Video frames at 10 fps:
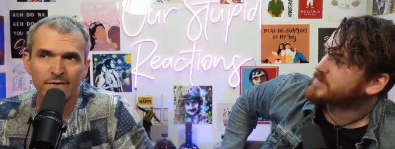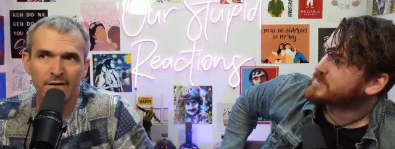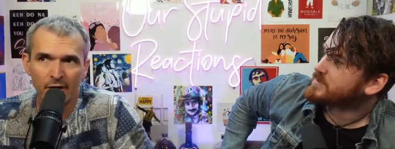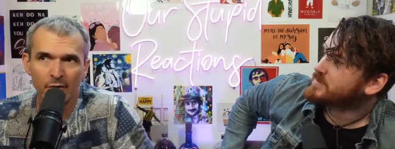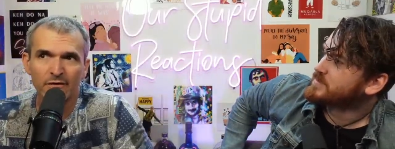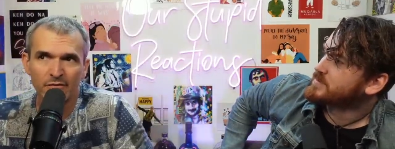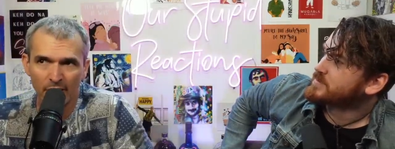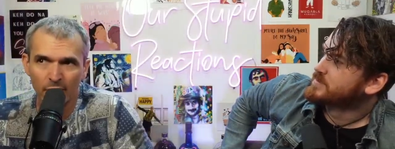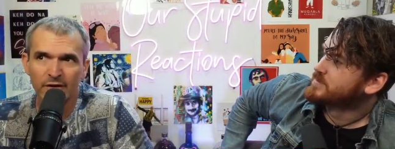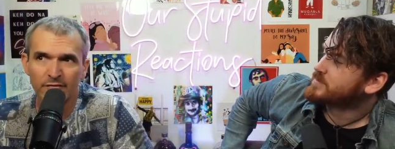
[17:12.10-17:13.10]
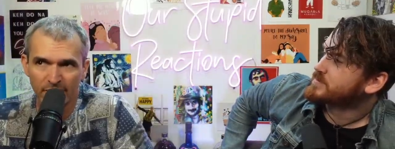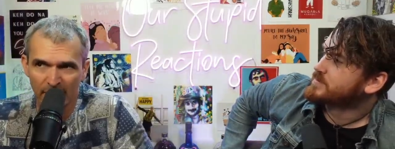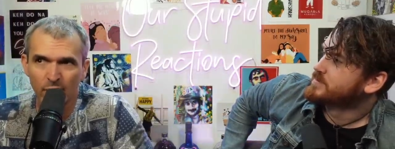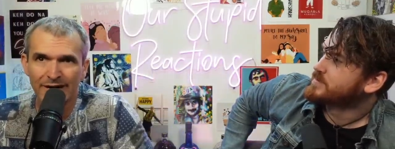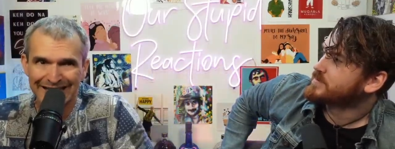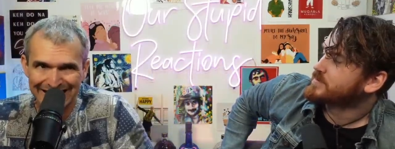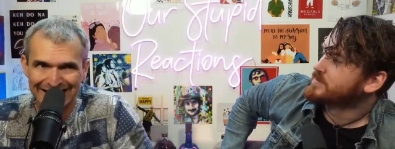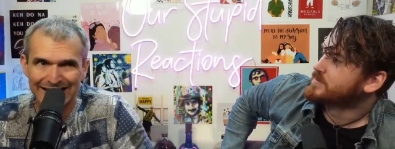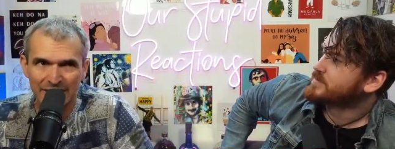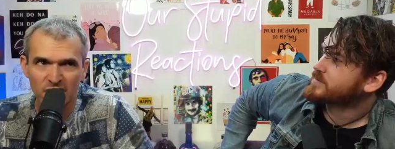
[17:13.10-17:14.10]
Speaker 1: very, very, very
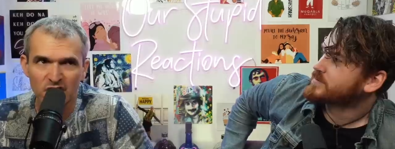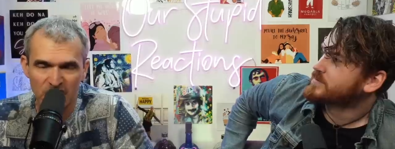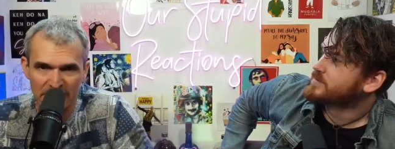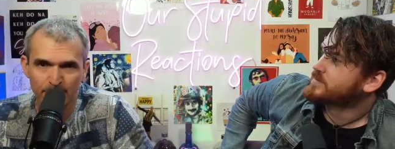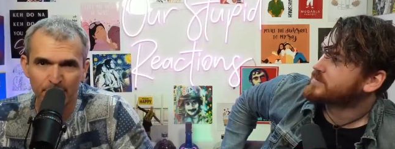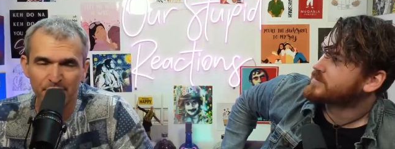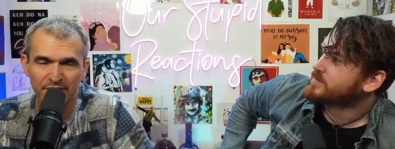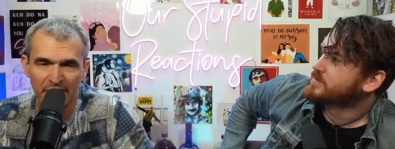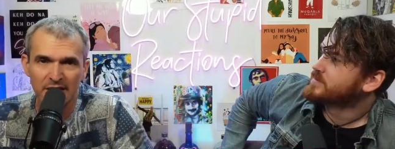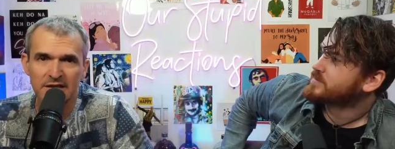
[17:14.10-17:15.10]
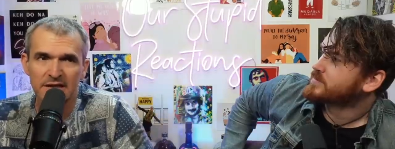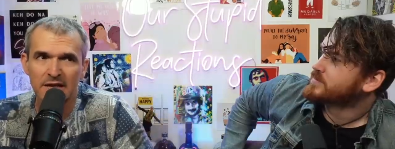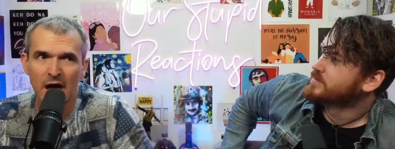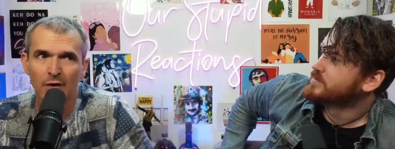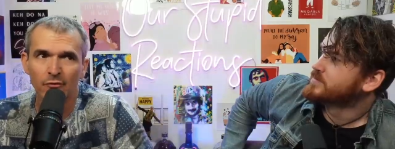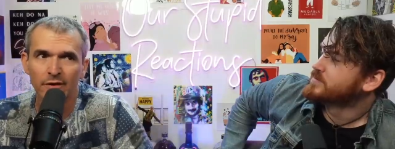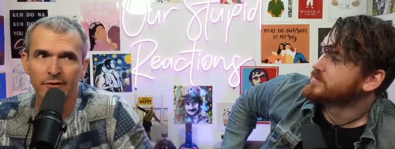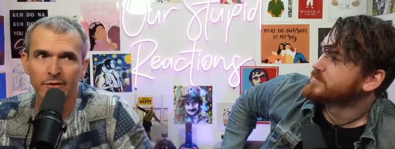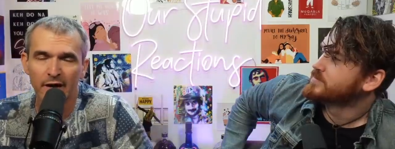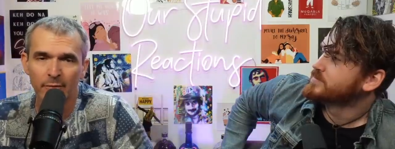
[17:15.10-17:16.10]
cheap place and not
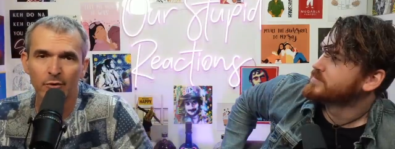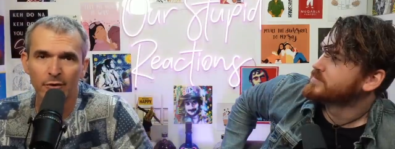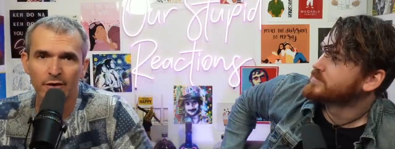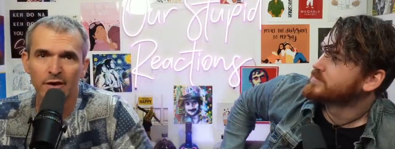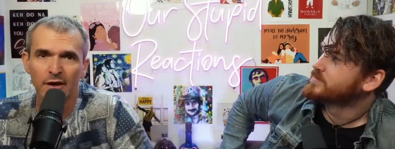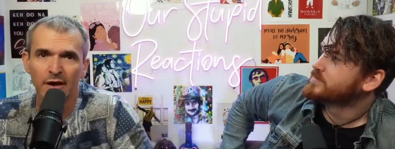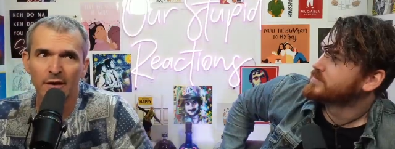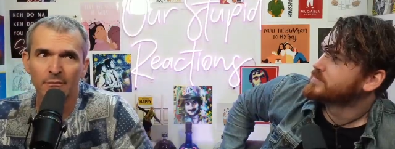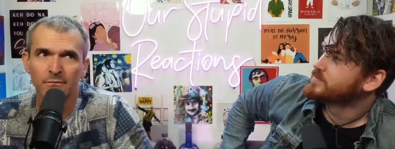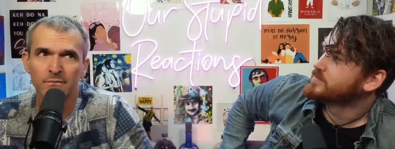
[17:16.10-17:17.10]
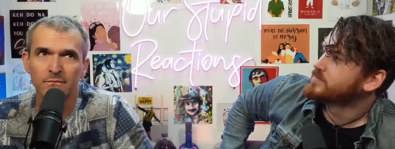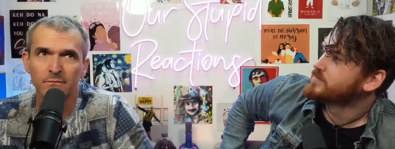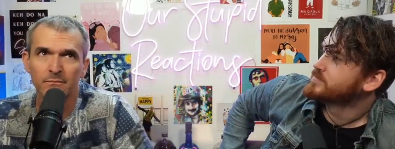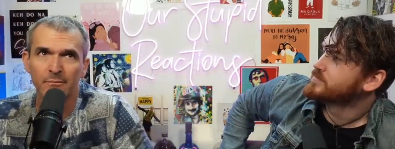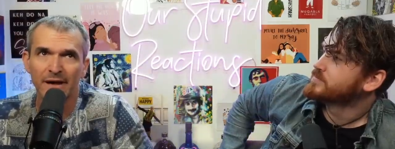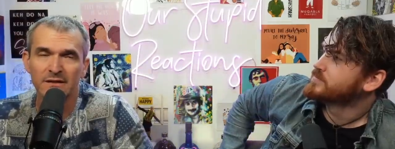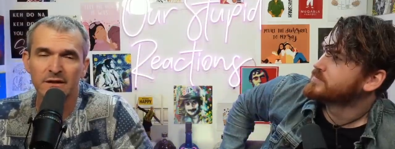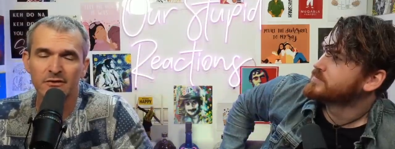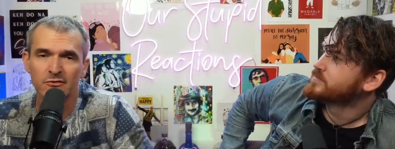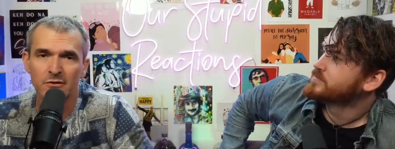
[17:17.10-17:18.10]
really good neighborhood and pay
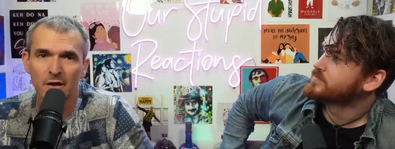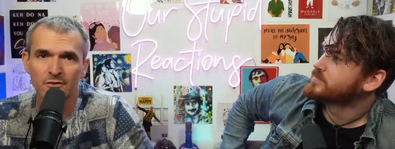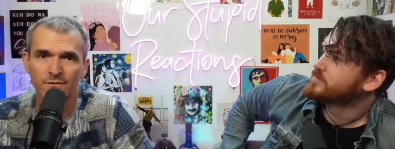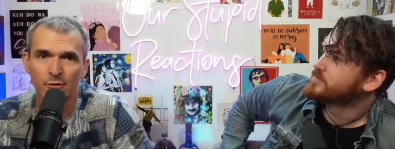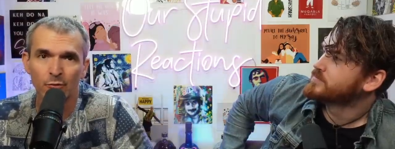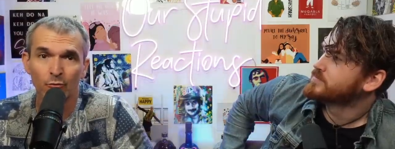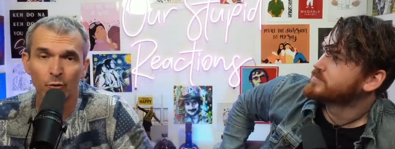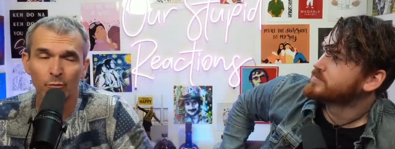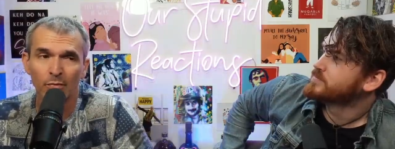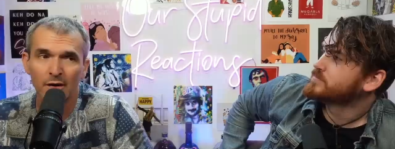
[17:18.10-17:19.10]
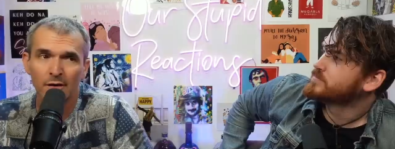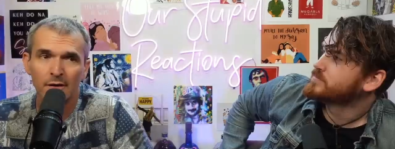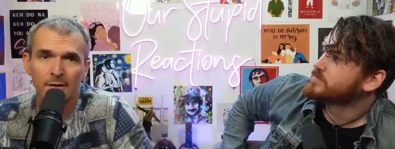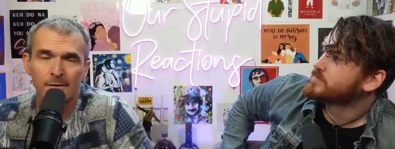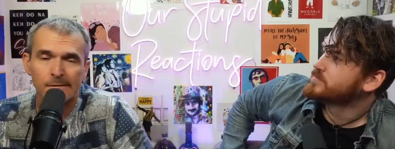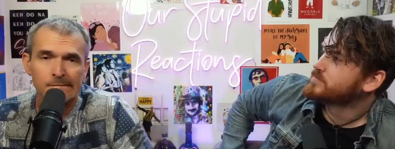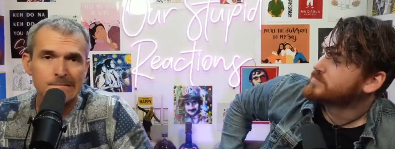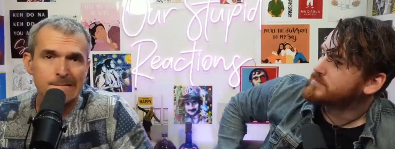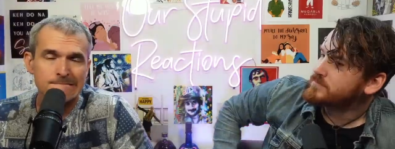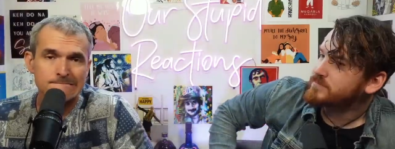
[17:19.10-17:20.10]
six hundred dollars for a room.
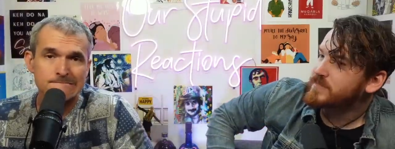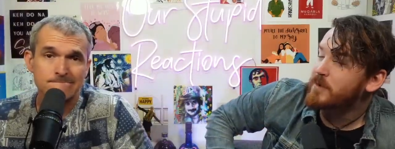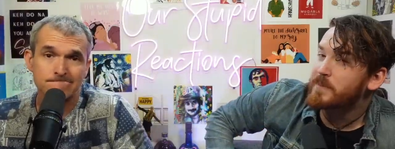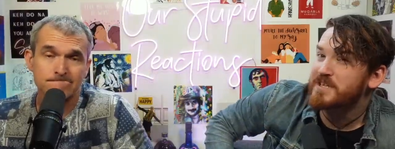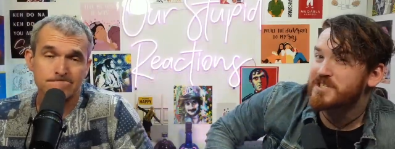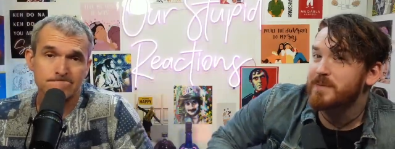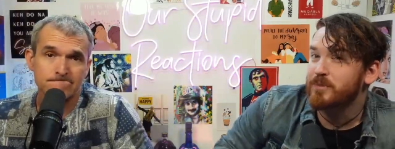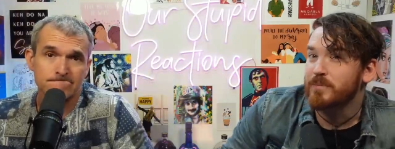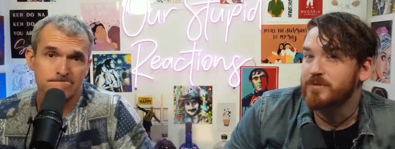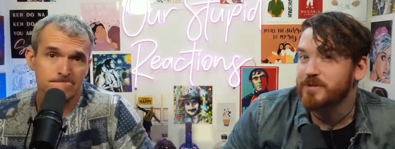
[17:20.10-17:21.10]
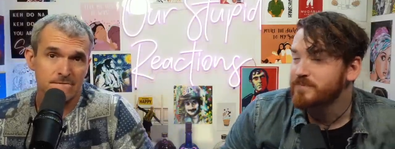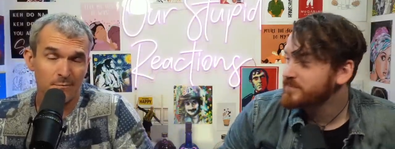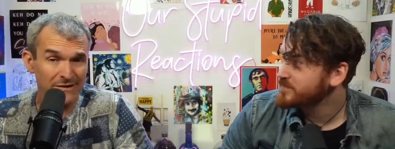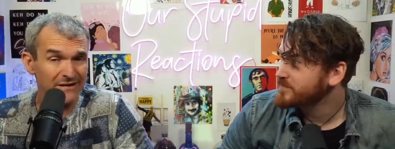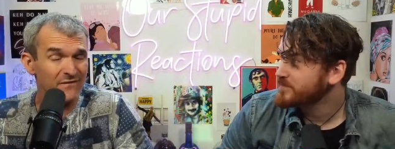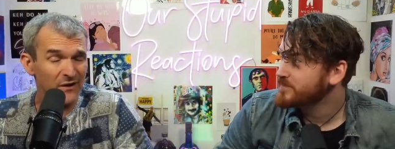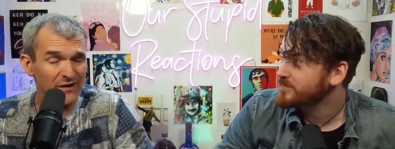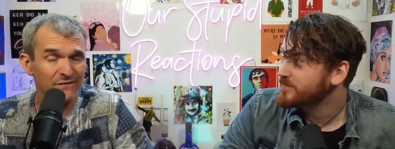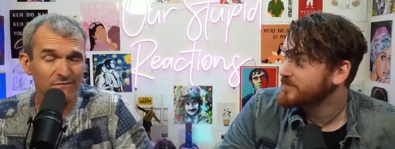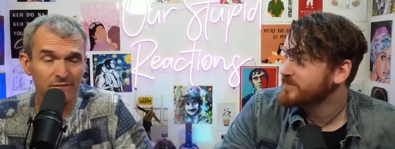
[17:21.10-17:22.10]
That would be a cheap room too. That'd be a
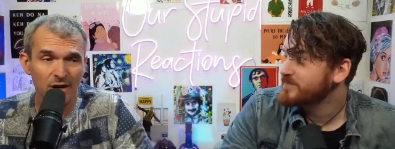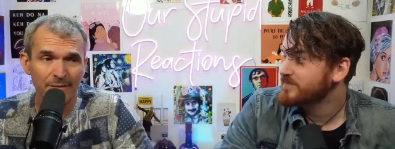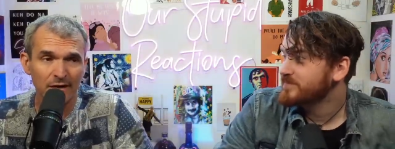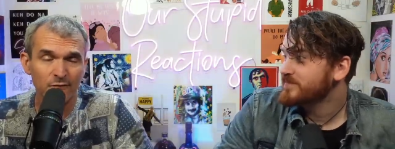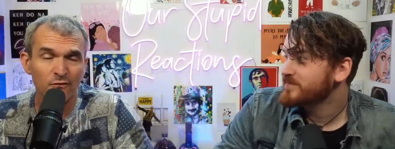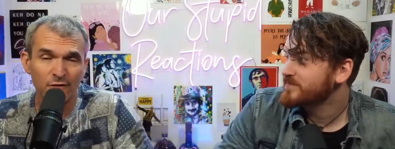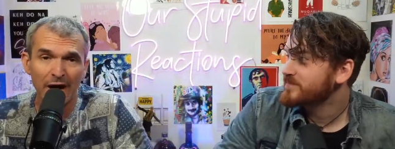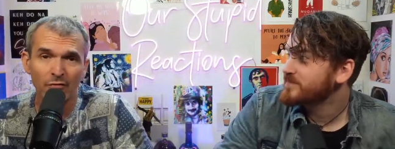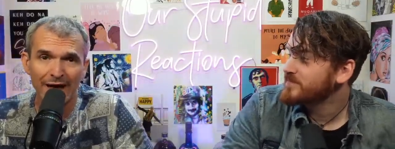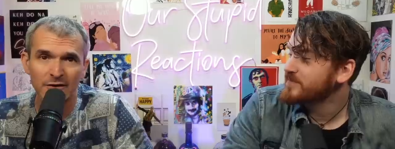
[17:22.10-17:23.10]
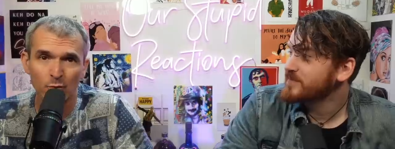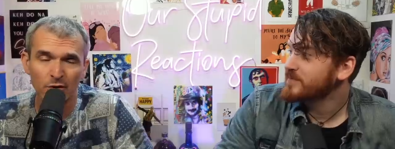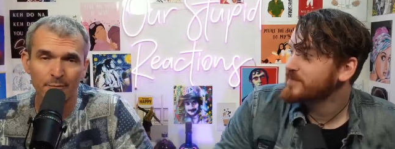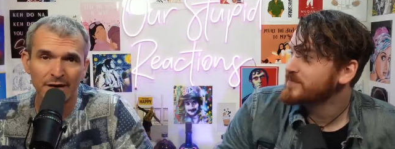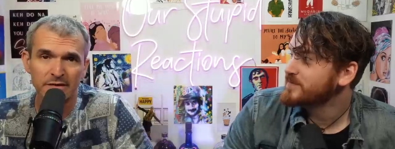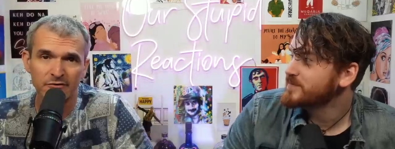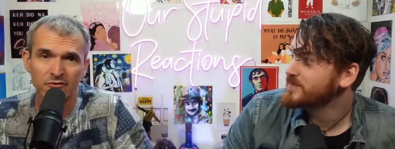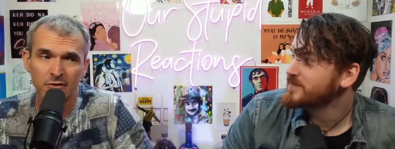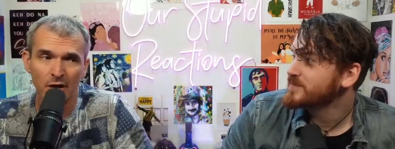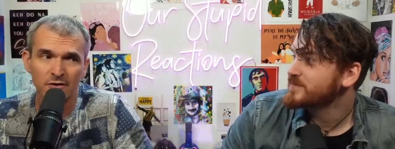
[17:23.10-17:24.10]
very I mean, if you found that and you were only paying six
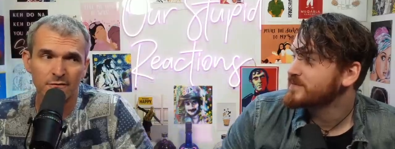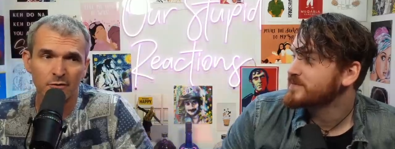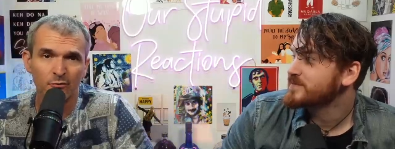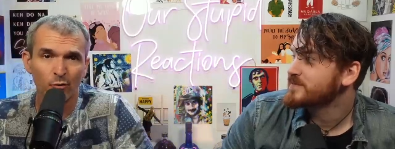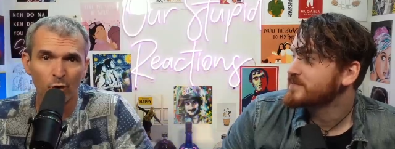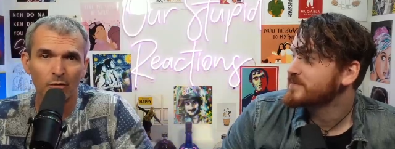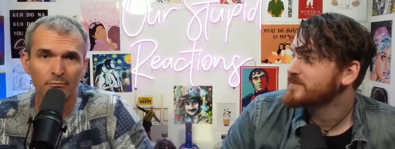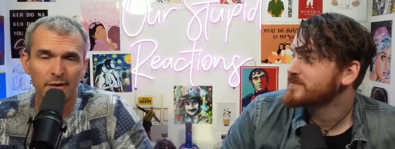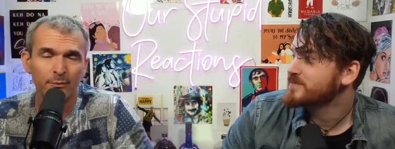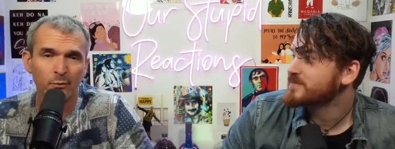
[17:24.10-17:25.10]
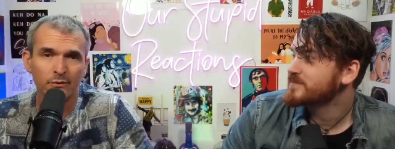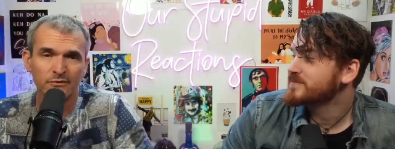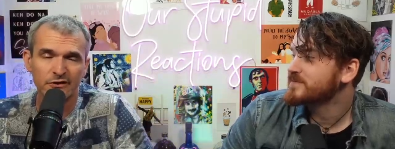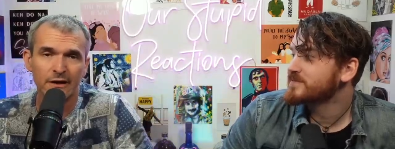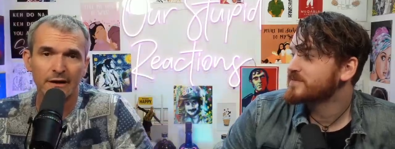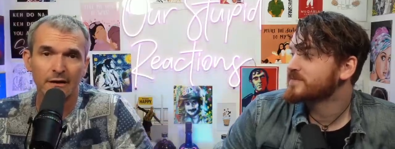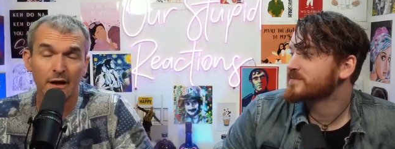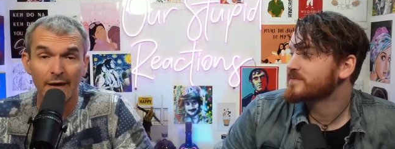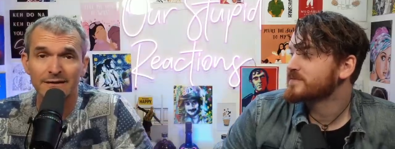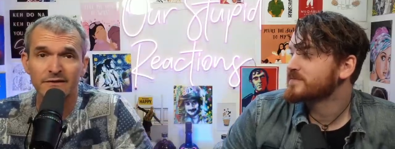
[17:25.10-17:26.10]
hundred dollars for a room, people would say,
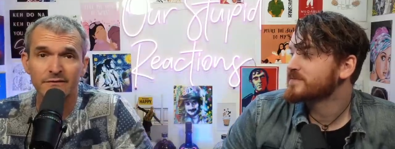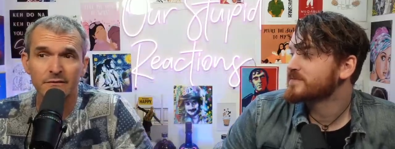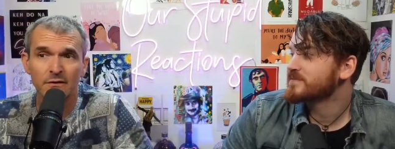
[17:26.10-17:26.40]
and that's